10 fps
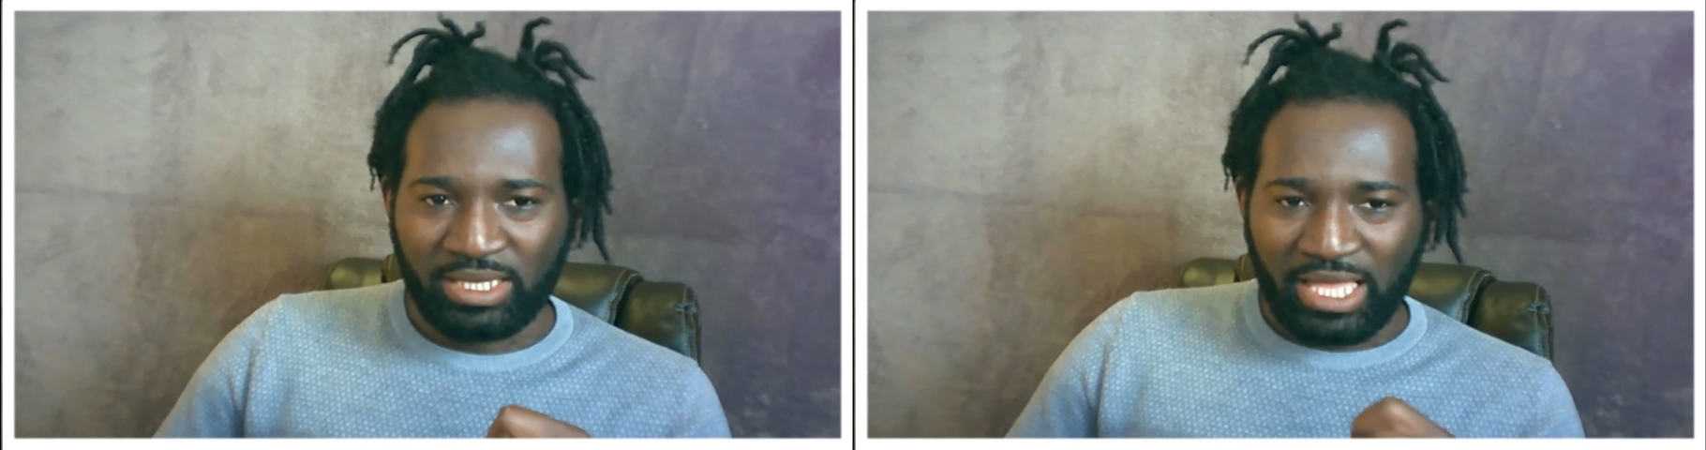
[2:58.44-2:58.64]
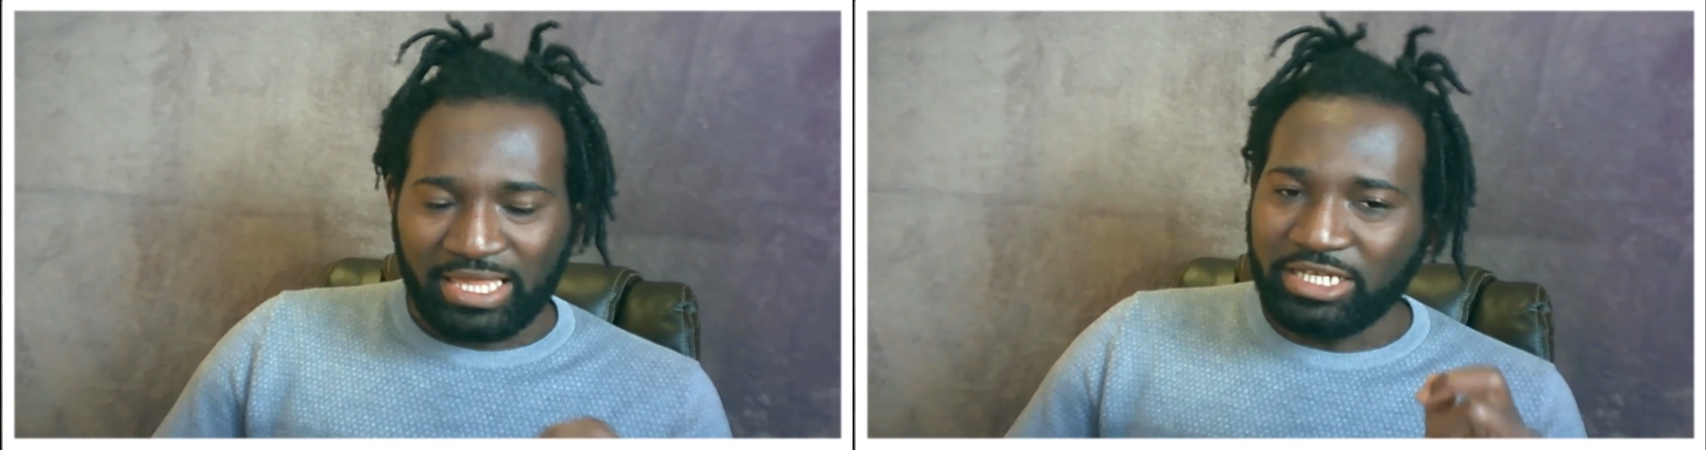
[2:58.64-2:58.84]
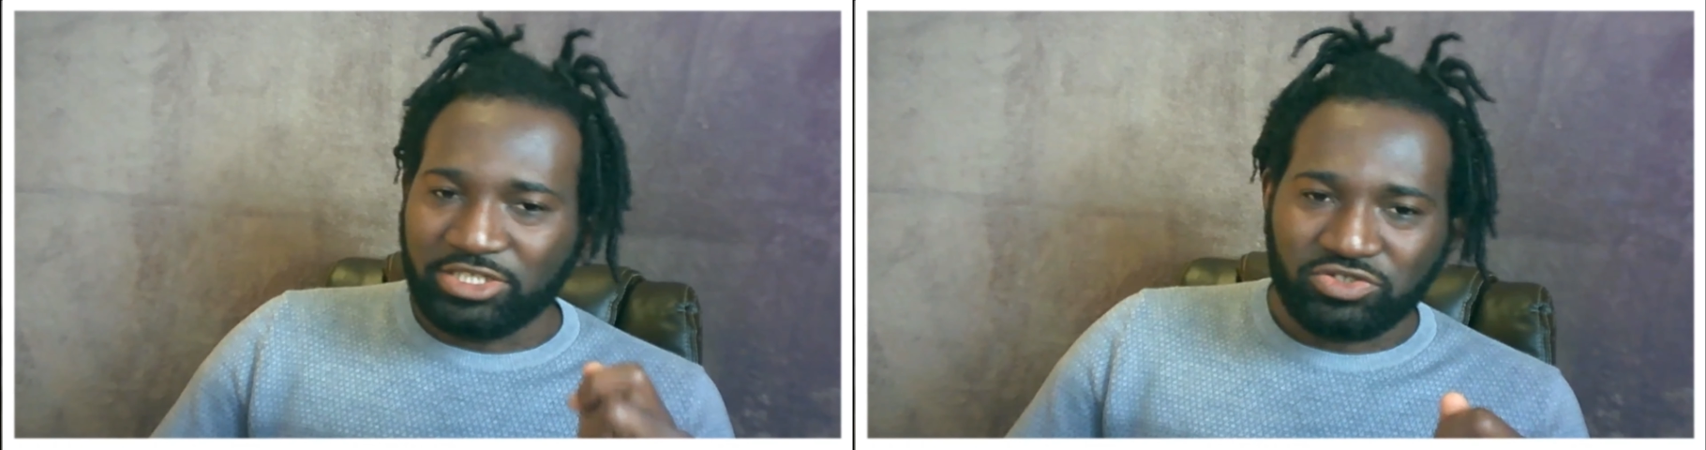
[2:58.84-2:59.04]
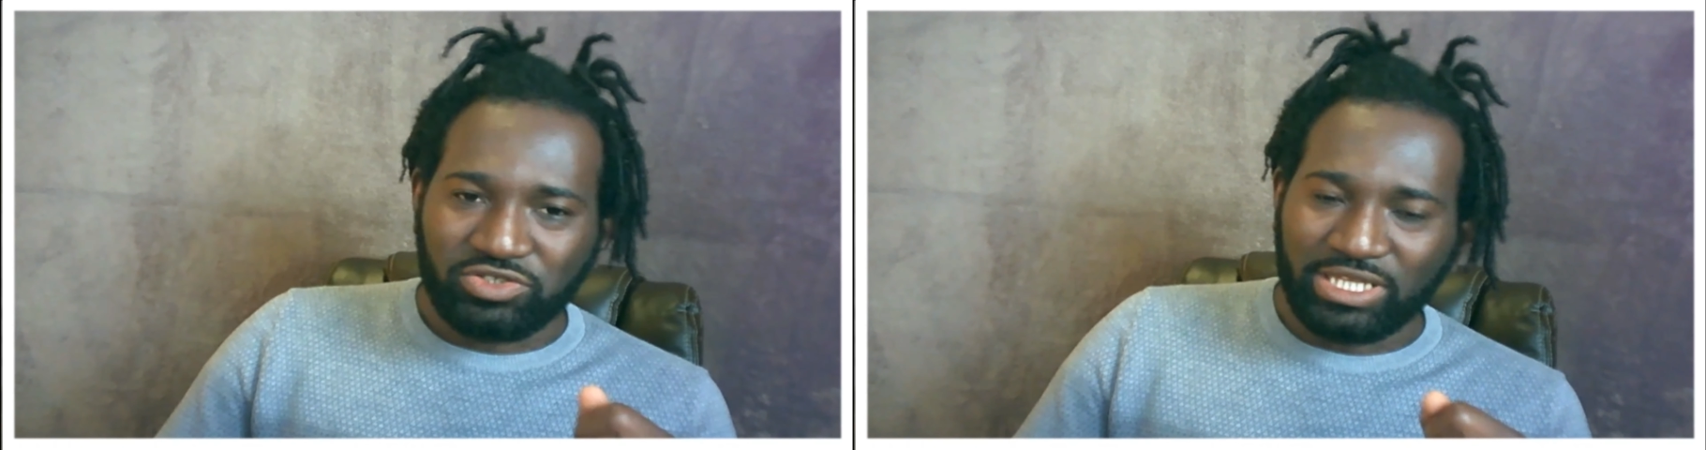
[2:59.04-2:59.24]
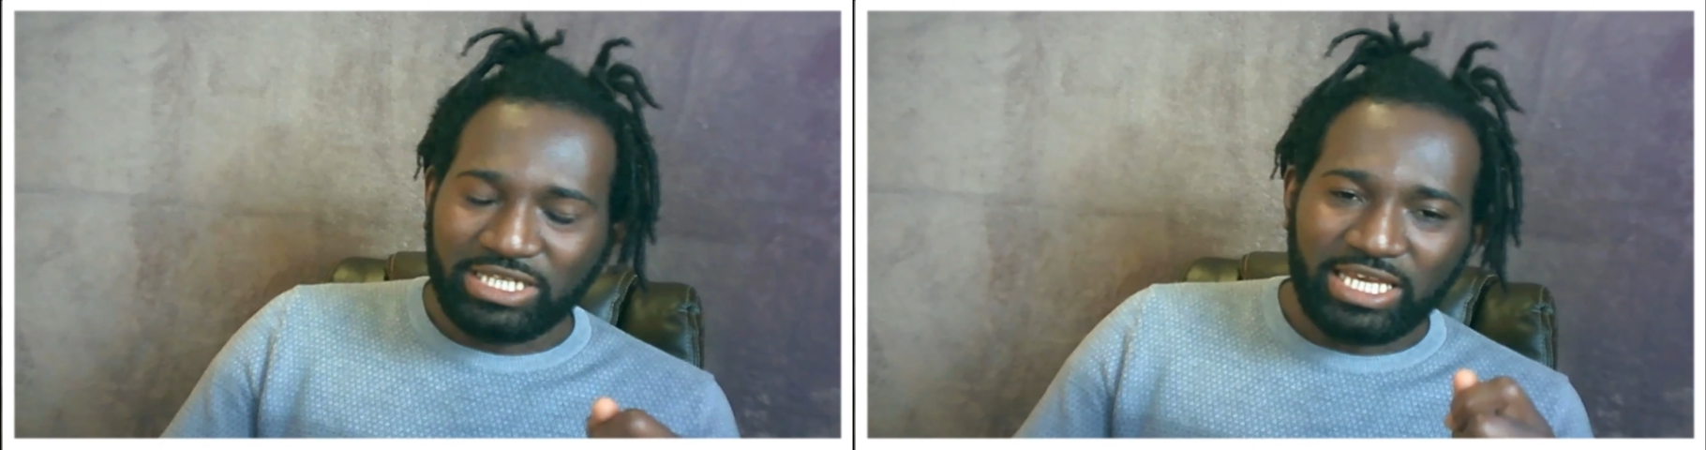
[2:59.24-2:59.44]

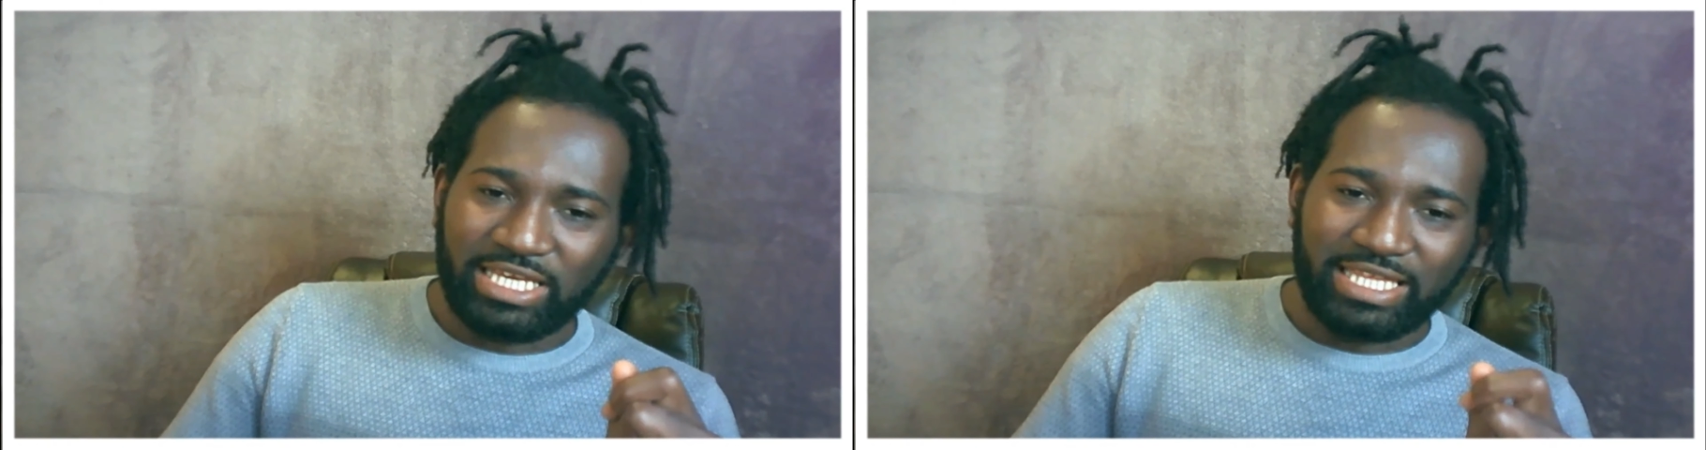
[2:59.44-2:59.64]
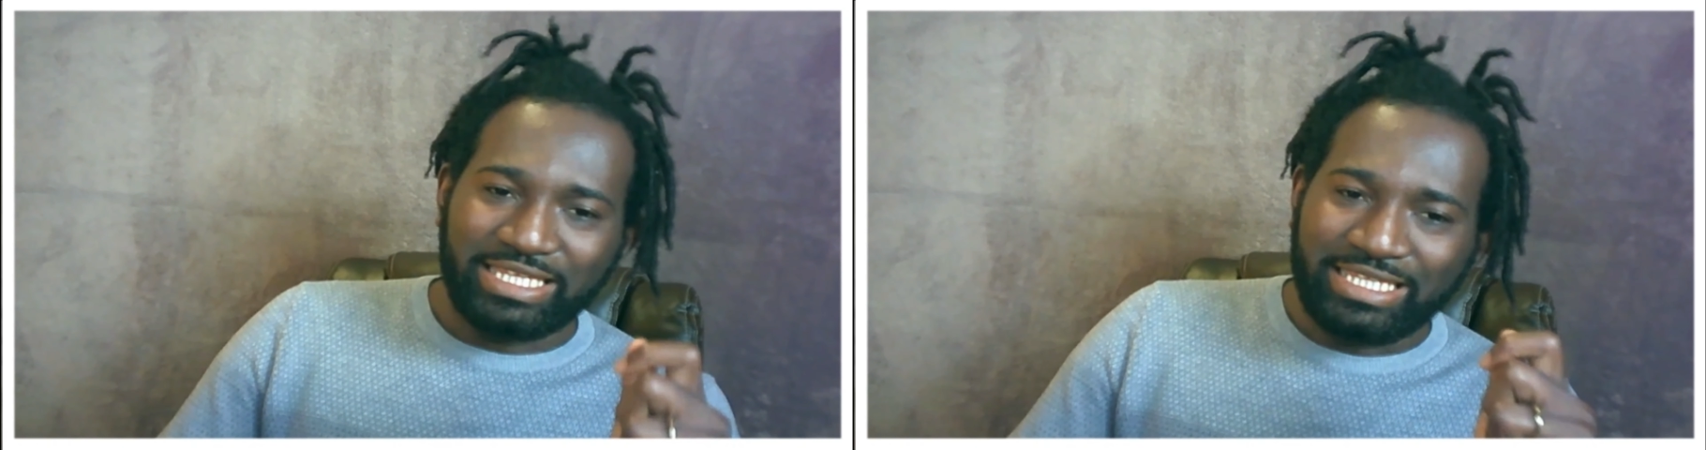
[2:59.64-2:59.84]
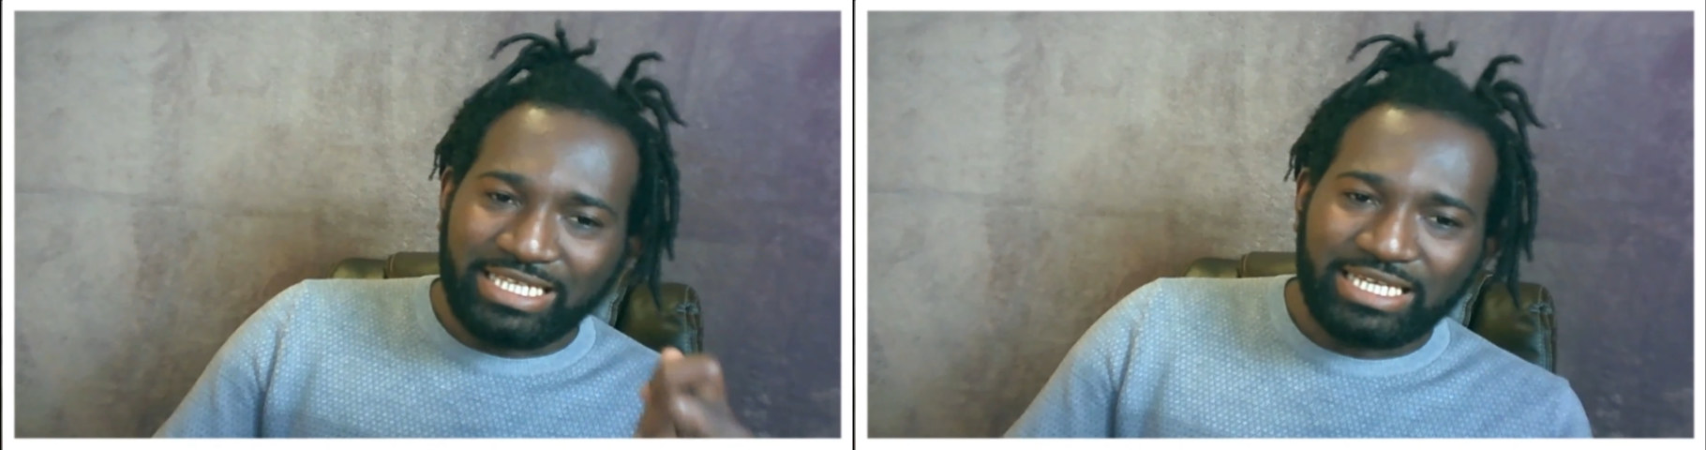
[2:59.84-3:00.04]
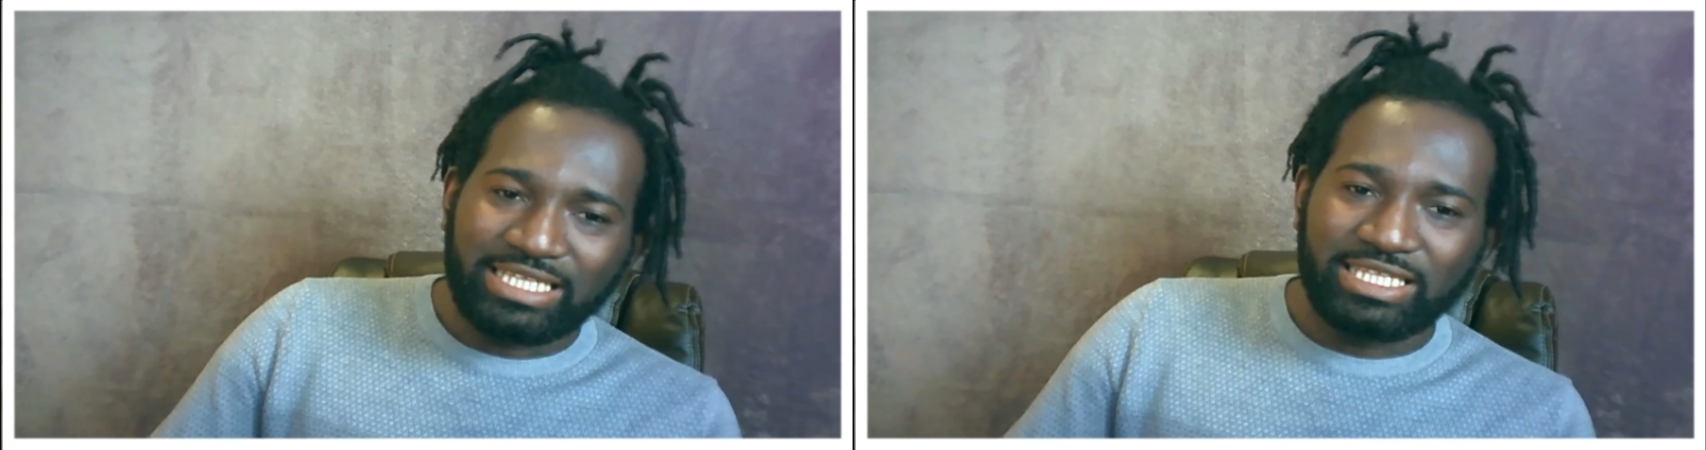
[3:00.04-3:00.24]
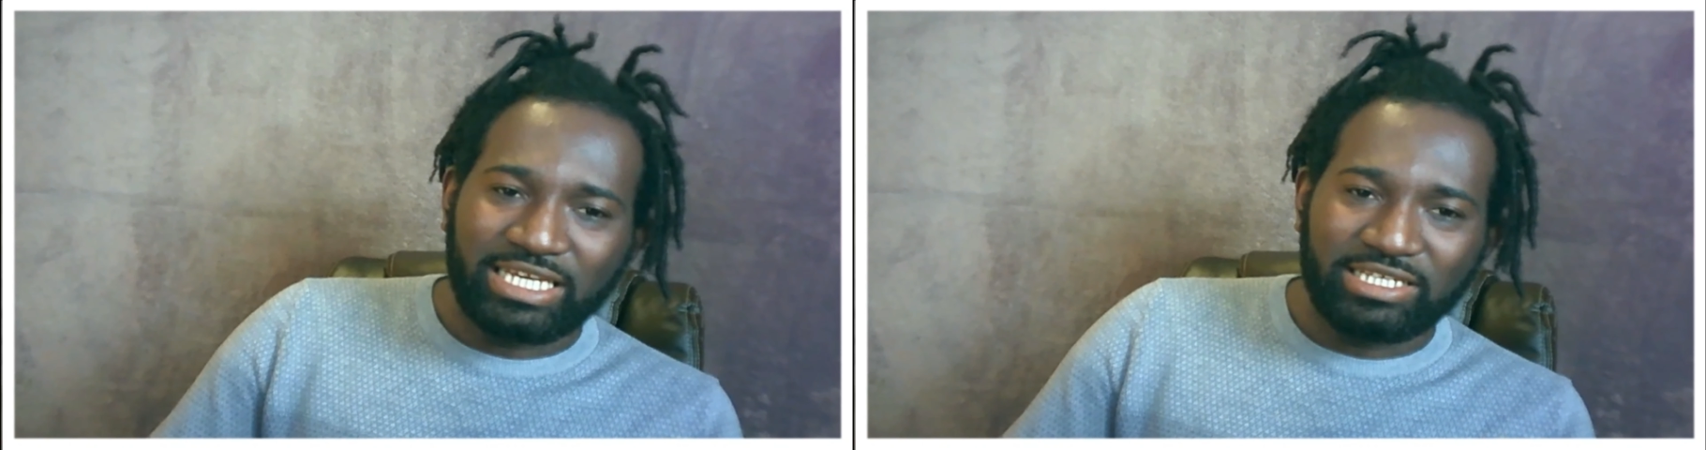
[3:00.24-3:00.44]
Literally, they can
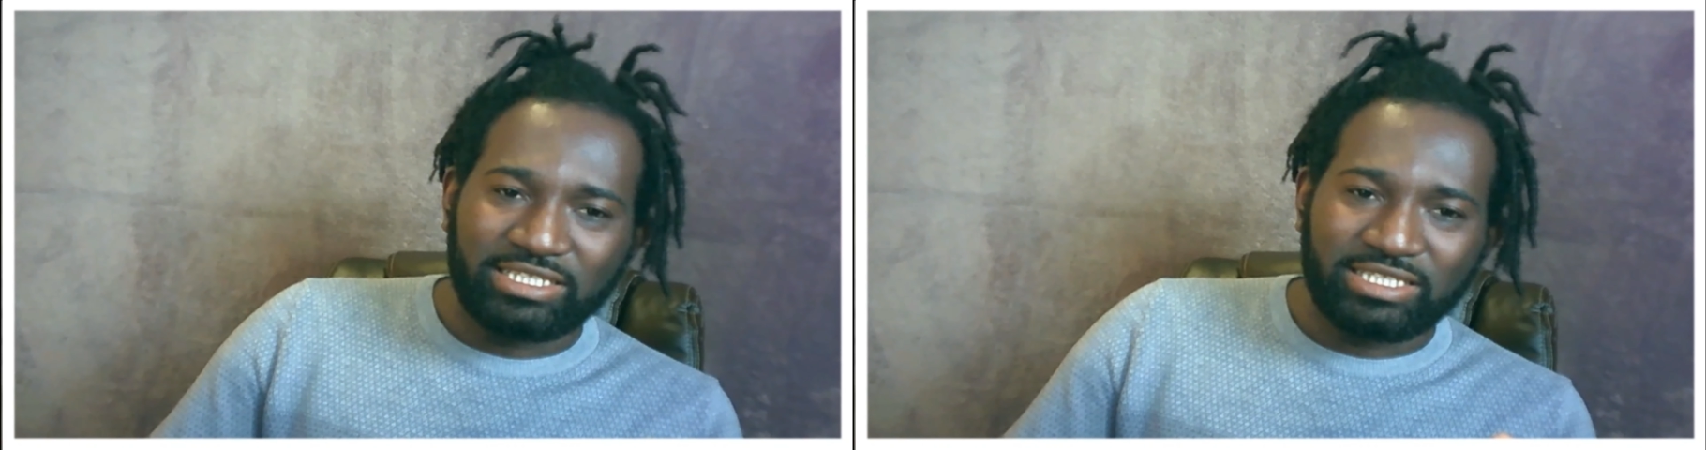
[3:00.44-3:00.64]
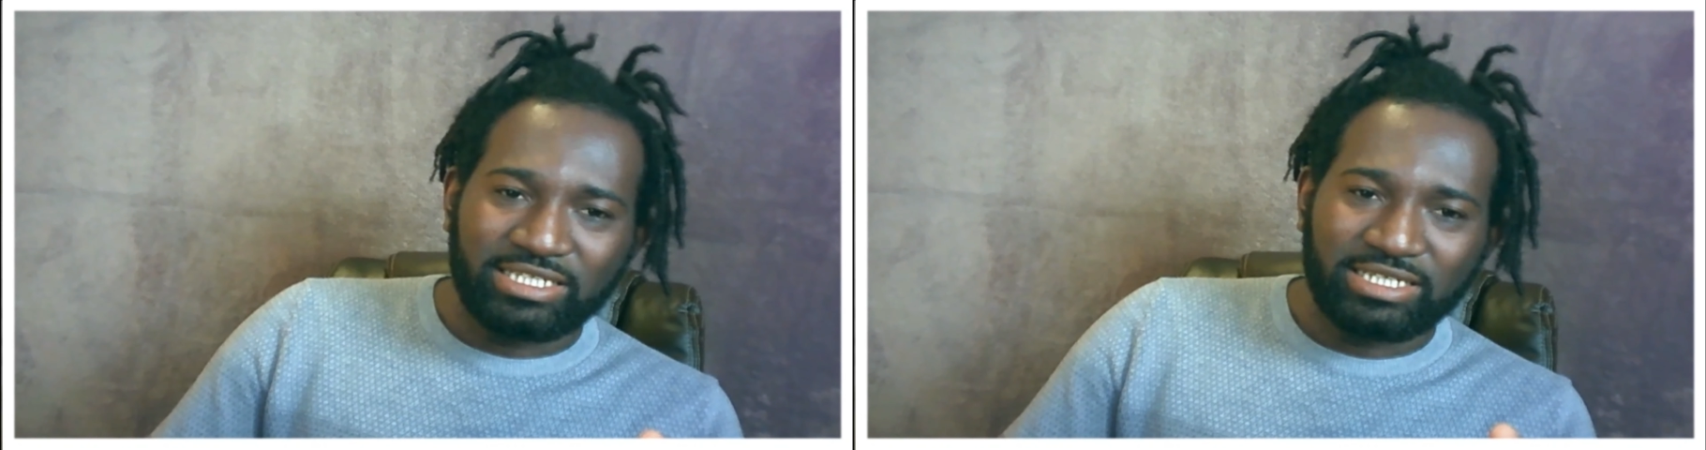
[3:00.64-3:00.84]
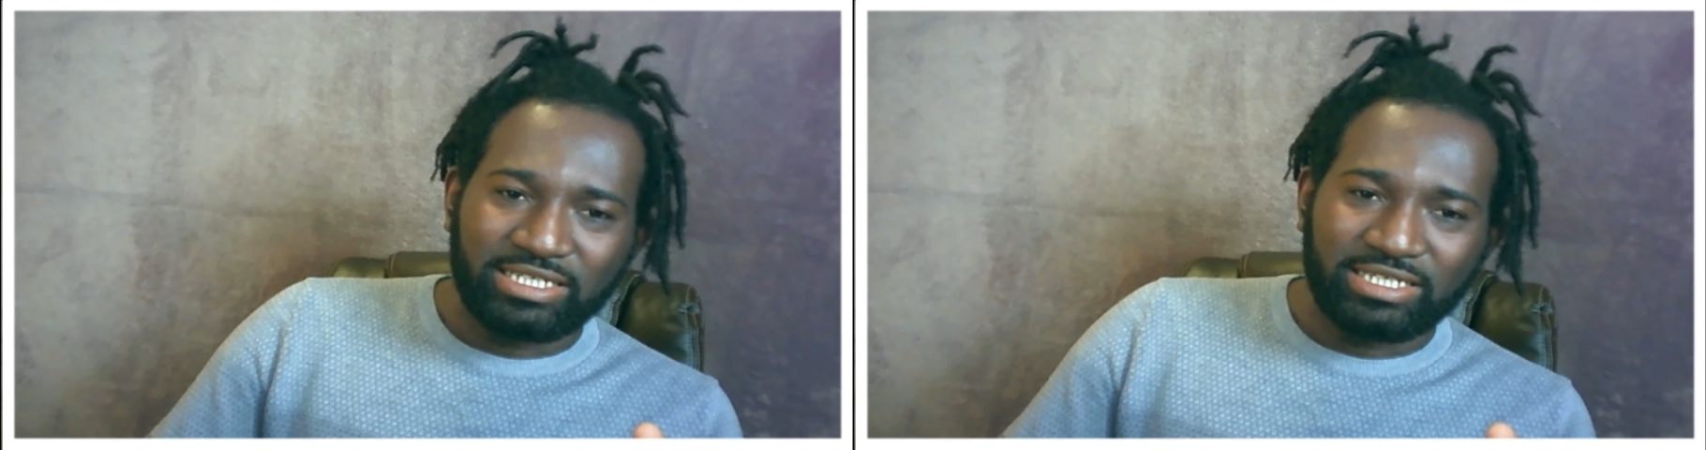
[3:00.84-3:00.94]
dictate